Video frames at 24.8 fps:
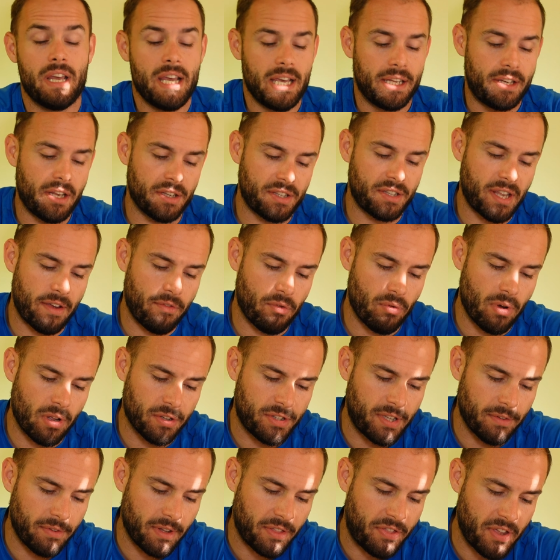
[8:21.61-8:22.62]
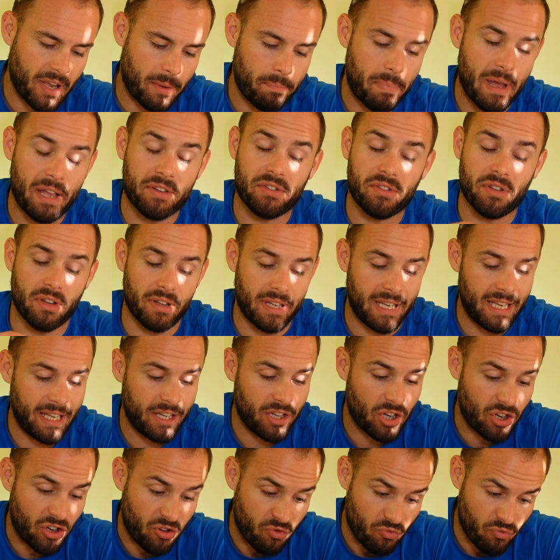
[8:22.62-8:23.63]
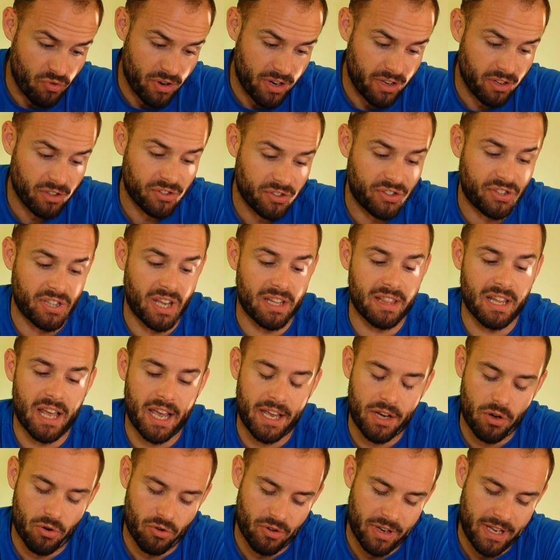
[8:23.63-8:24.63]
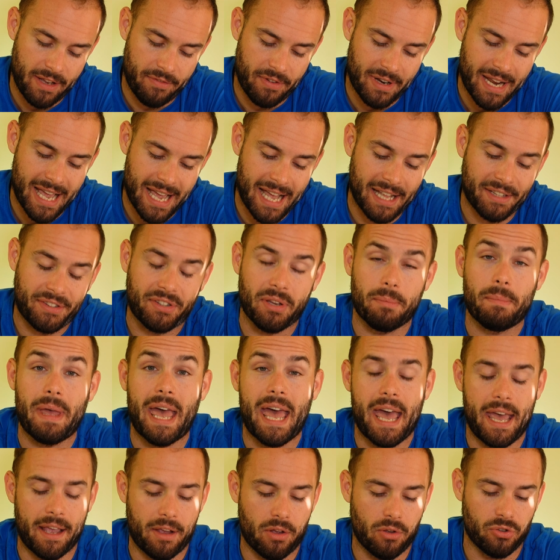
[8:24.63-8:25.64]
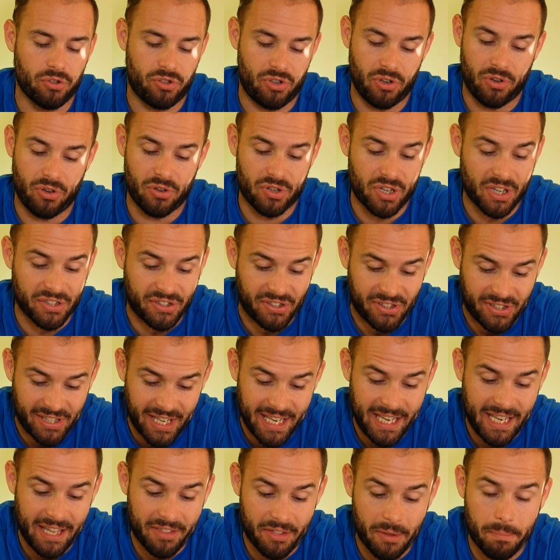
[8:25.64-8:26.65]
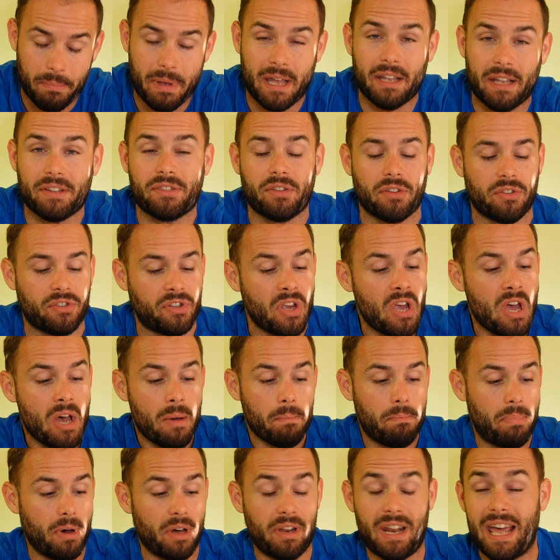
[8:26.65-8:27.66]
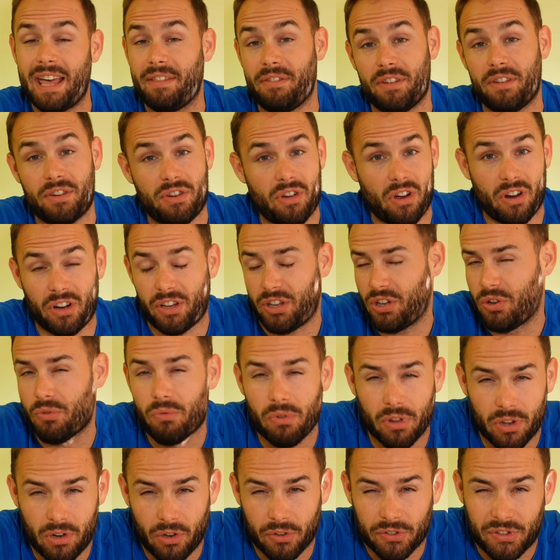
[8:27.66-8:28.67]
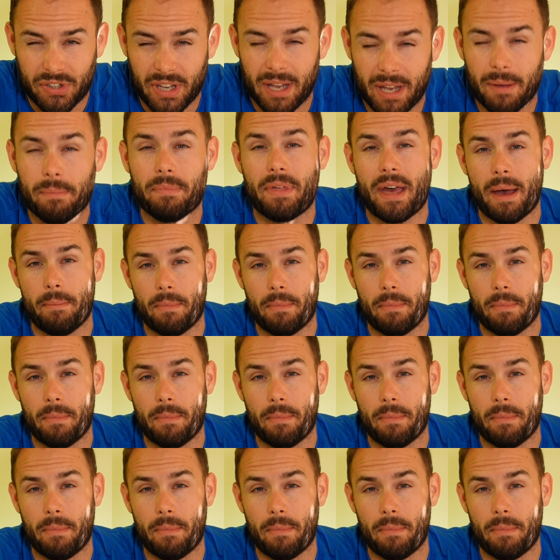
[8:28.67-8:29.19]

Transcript: It does have a relatively thick bezel in real sunlight, or even at some angles you can just see the bezels, but in the dark you really don't see them that